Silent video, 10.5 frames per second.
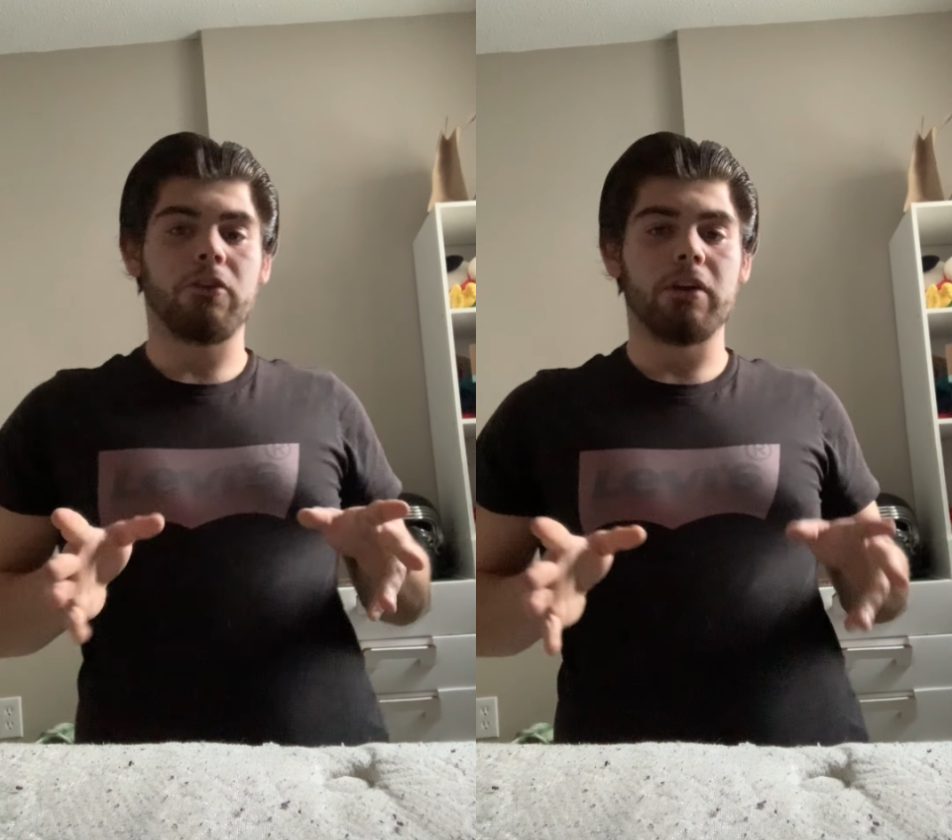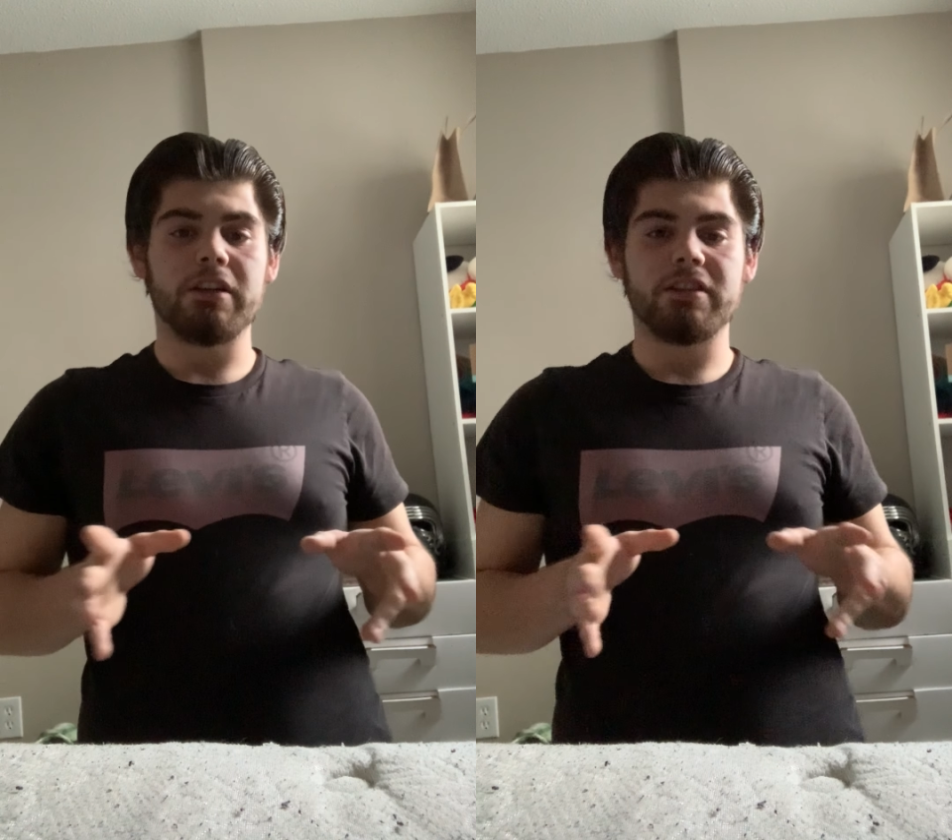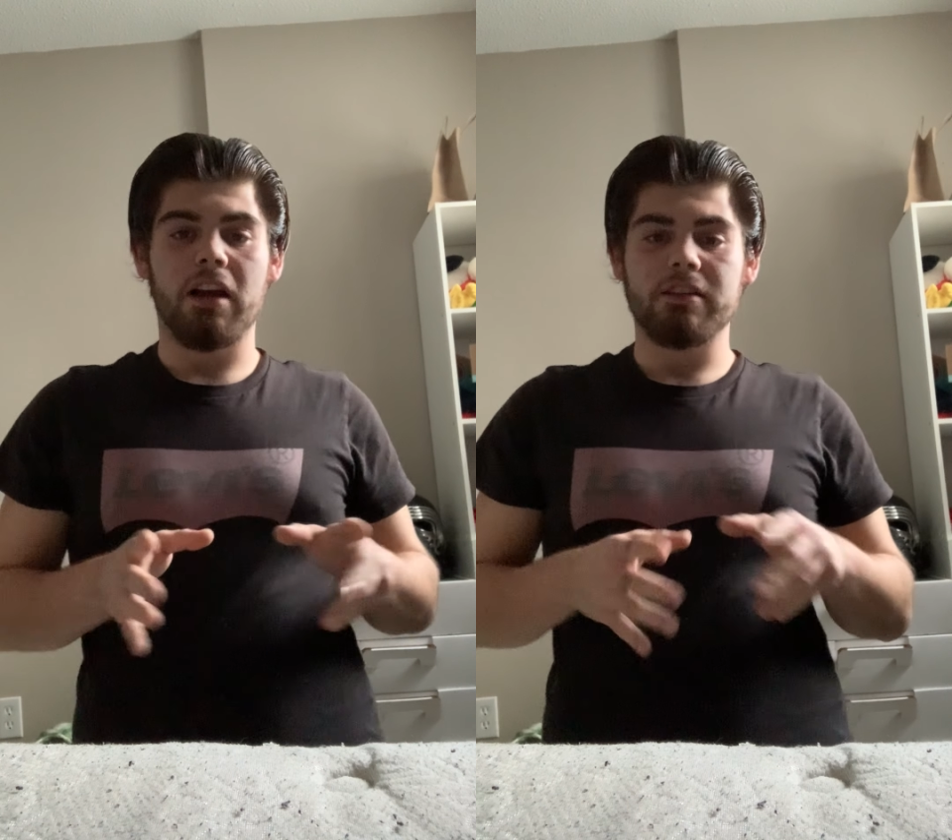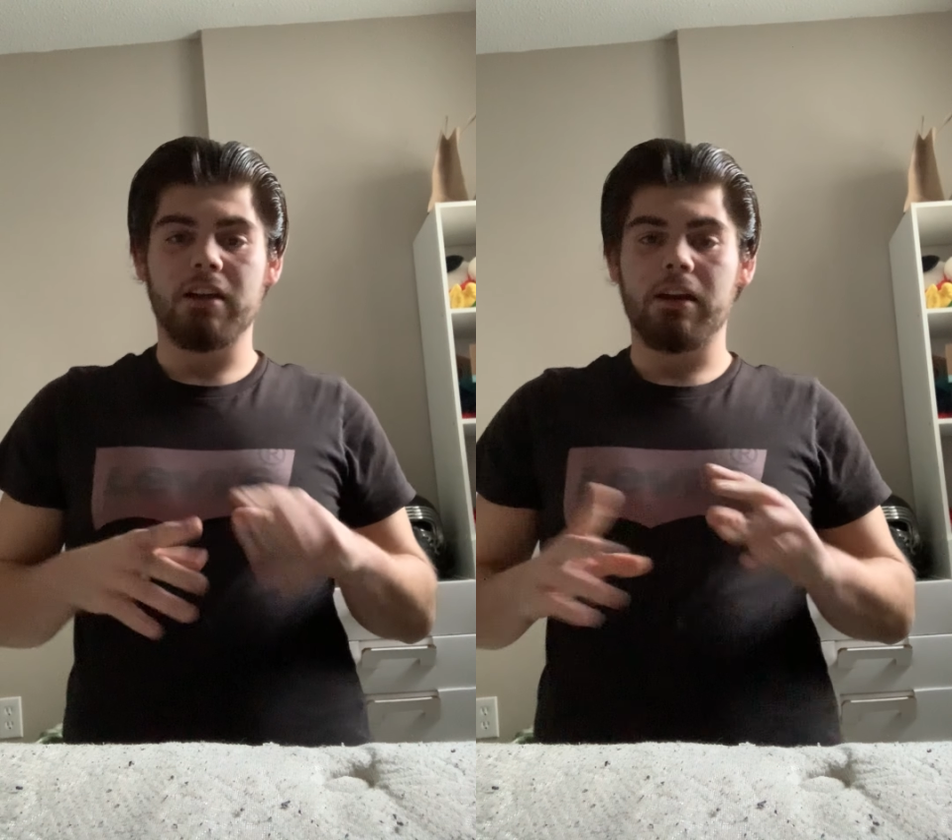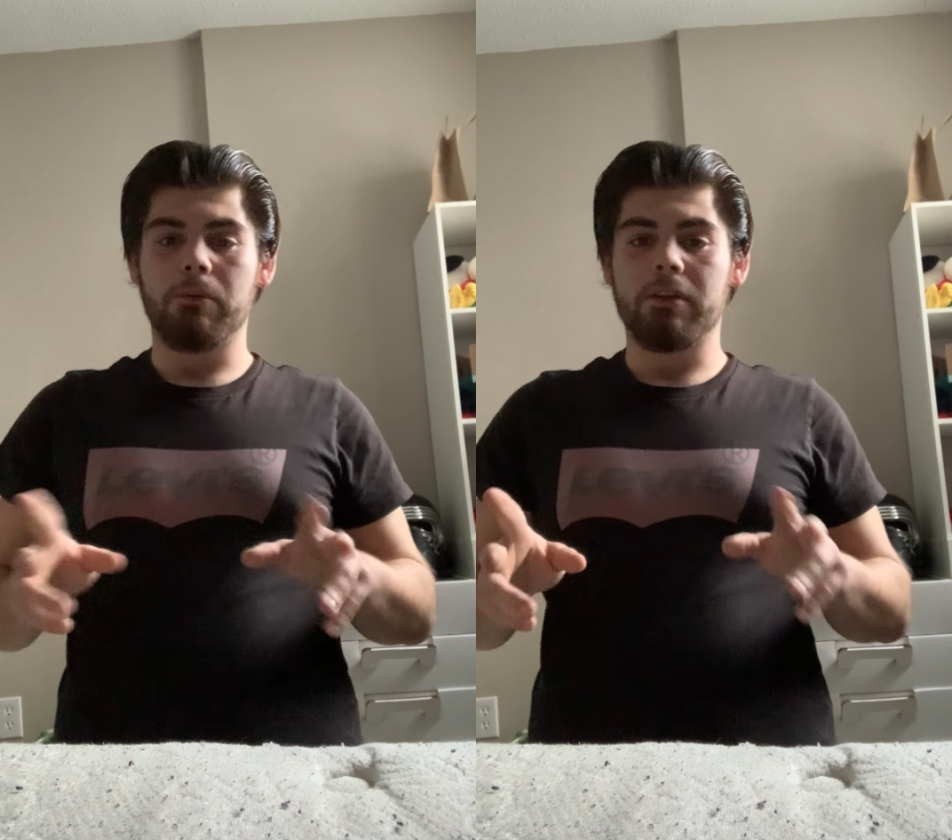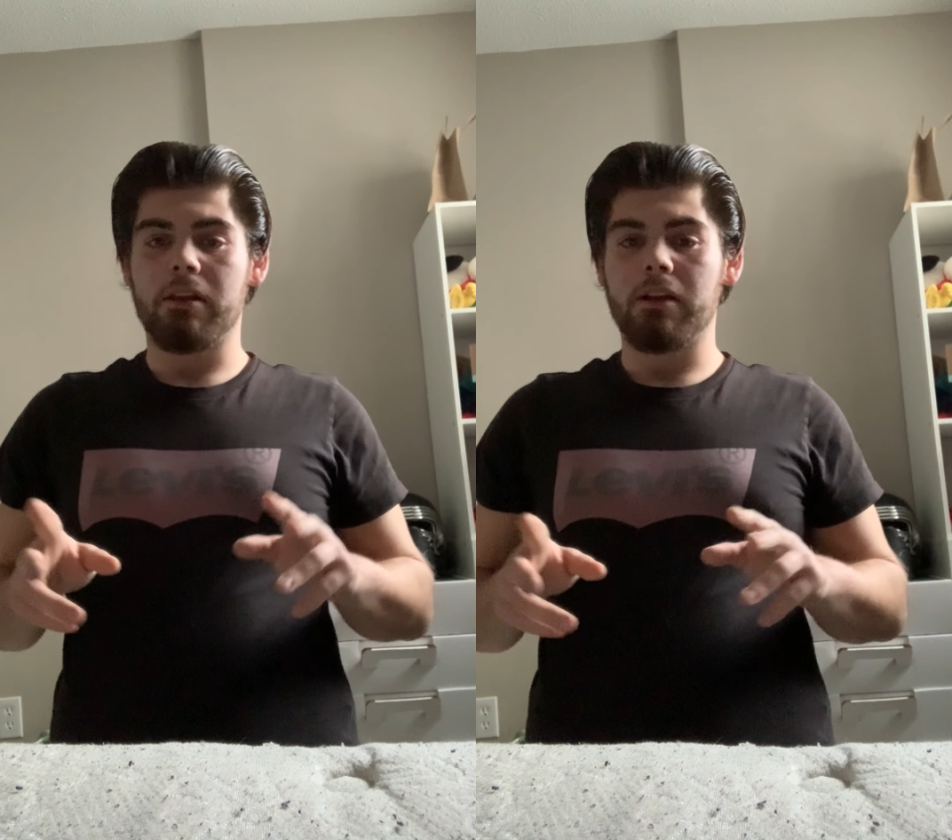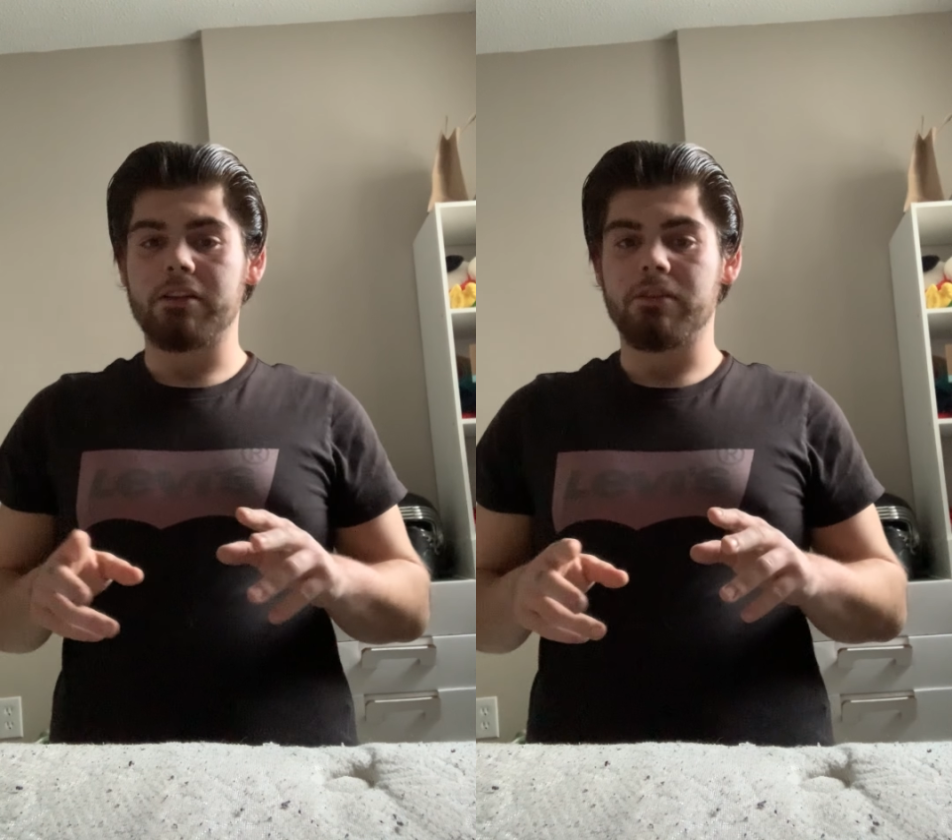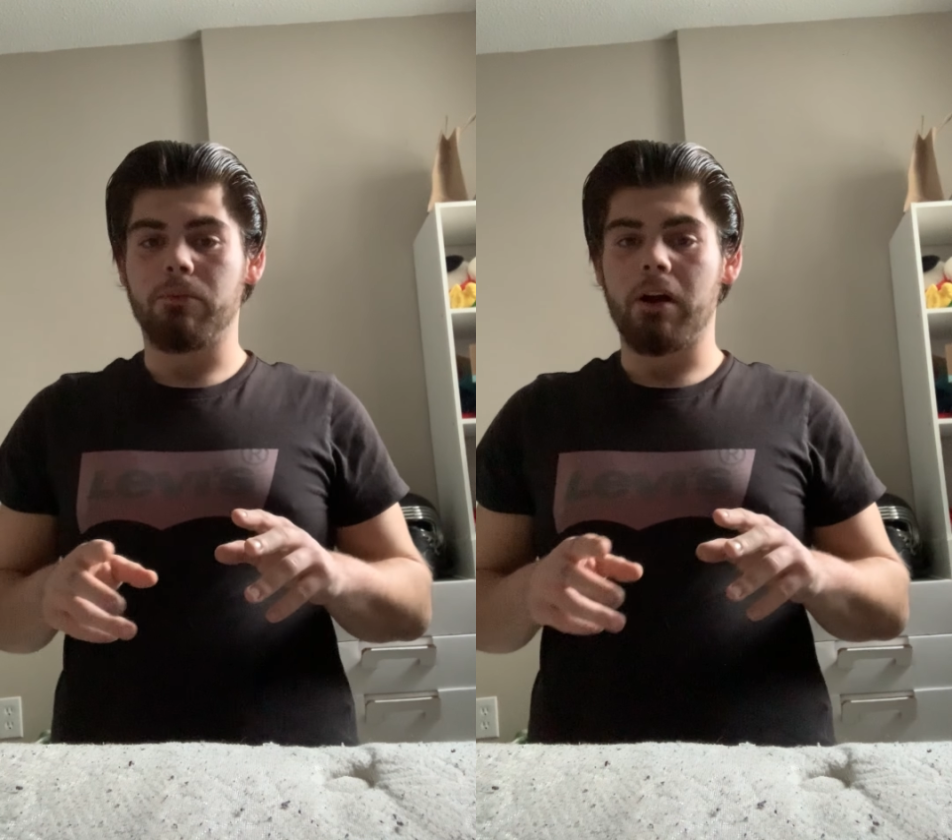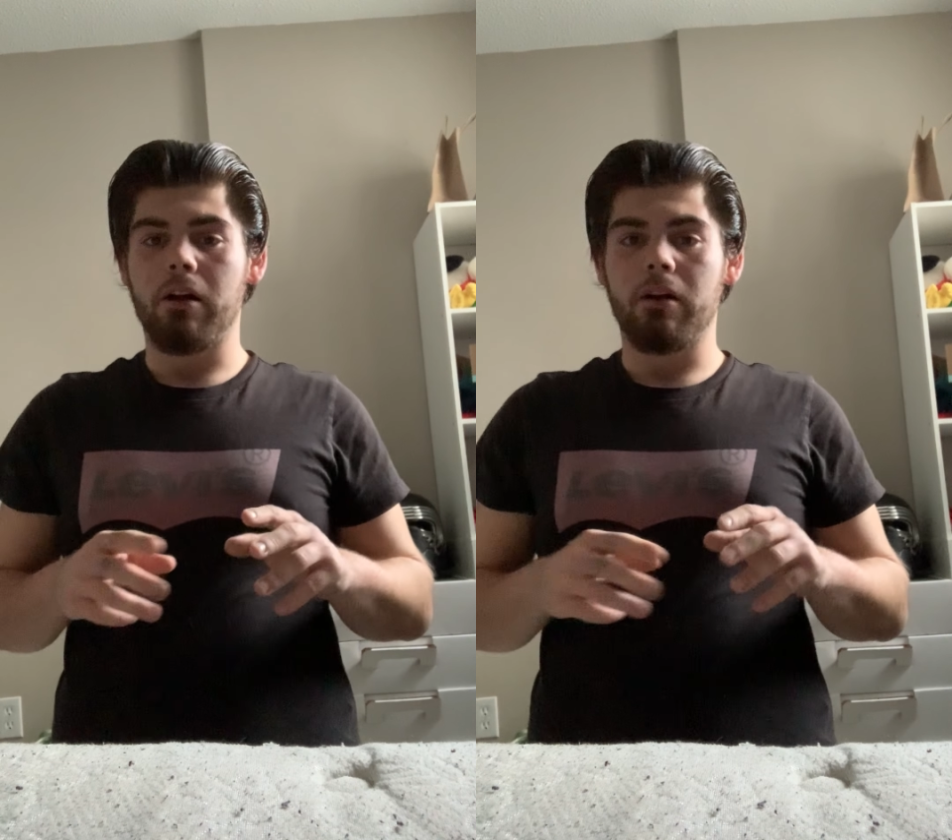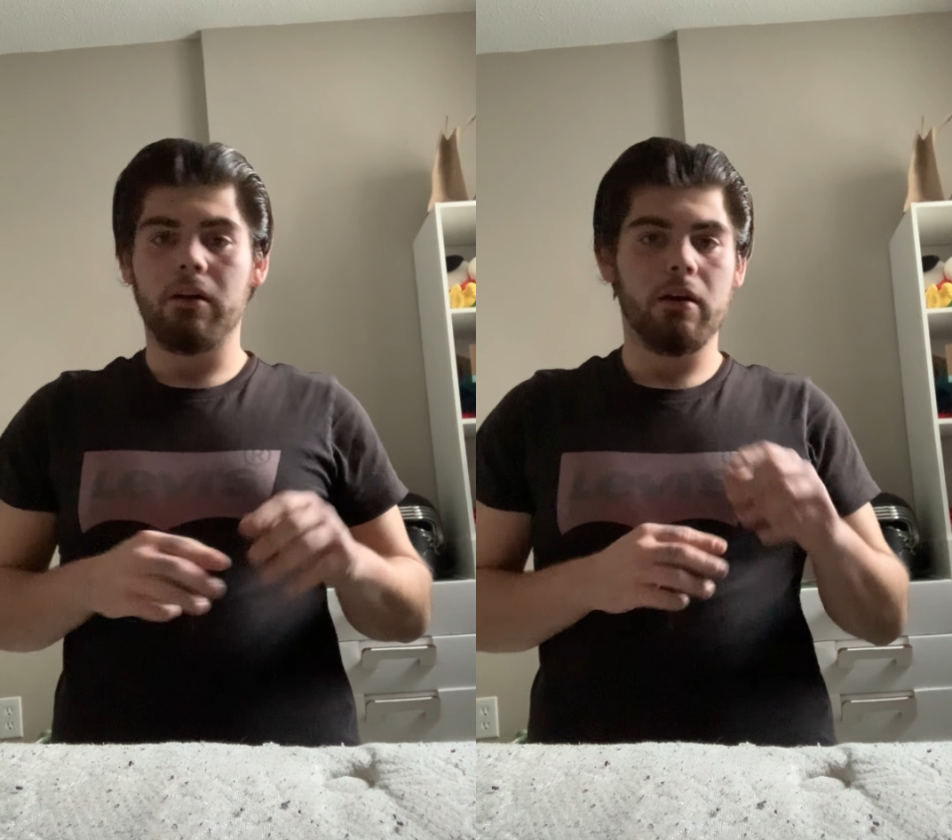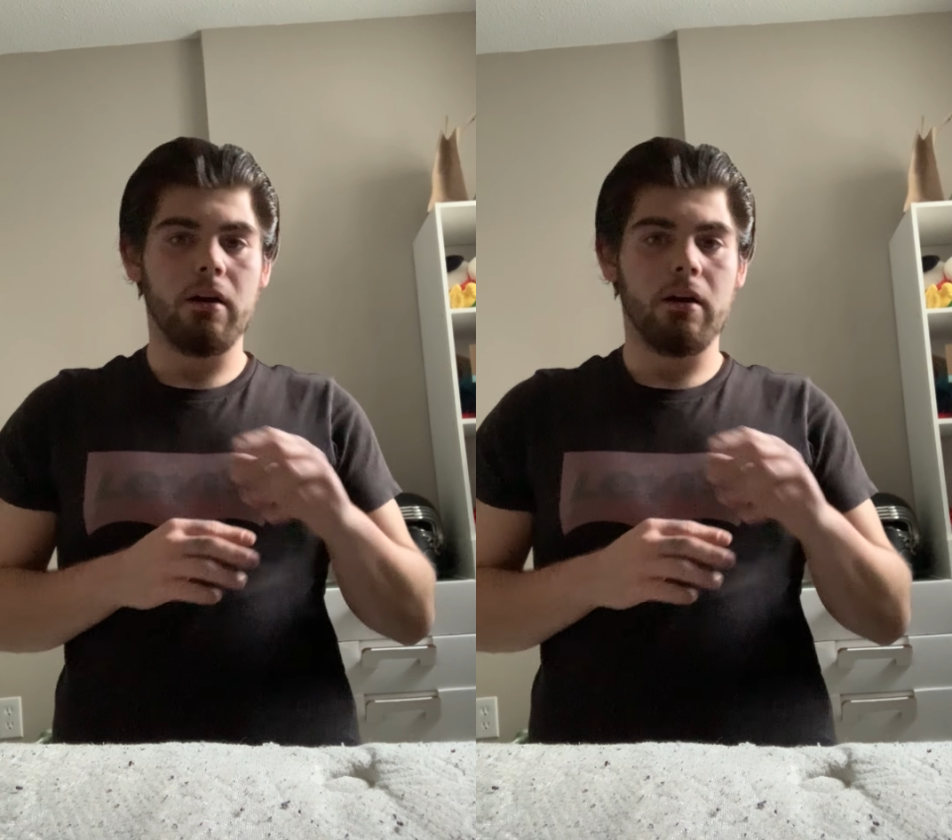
criticizing anyone that likes to wear